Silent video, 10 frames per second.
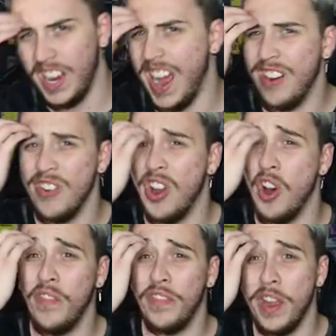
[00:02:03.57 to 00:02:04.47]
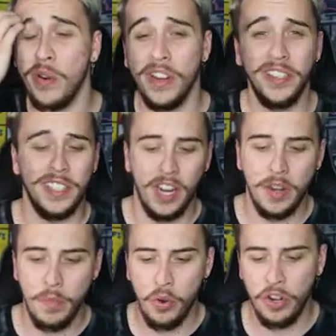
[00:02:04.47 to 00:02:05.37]
I don't know if they were in Sun
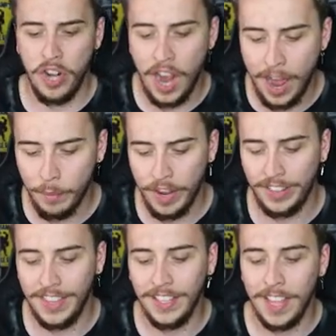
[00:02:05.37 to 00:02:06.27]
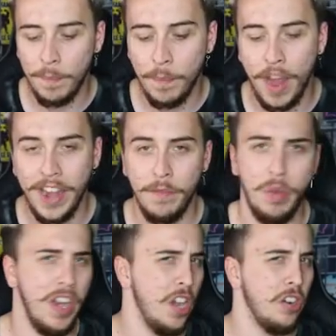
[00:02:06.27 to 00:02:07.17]
and Moon or not, but I think they might have
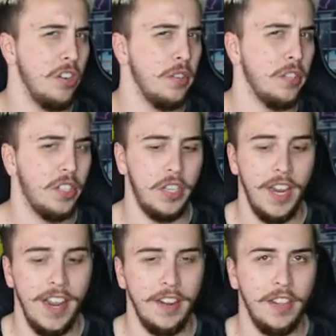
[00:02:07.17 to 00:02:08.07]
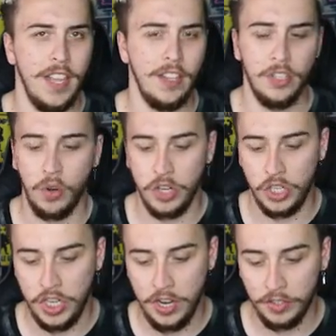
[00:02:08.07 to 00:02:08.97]
been introduced in the Sword and
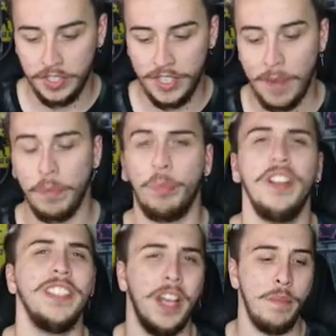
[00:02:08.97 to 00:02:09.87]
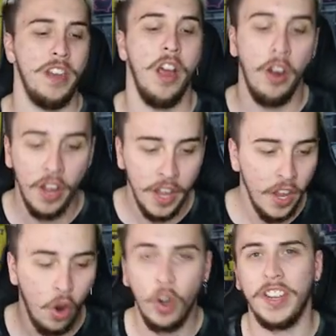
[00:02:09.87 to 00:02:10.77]
Shield set, but please let me know,
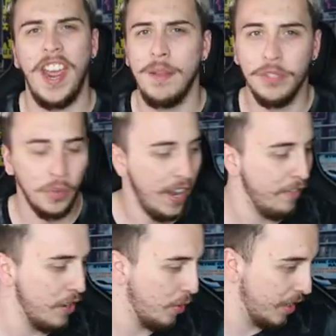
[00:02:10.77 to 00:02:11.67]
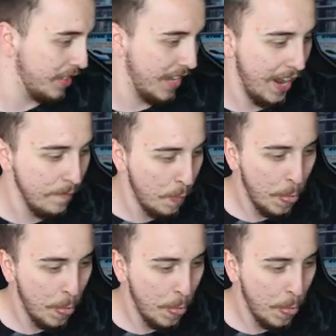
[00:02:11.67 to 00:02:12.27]
or games, whatever you wanna say.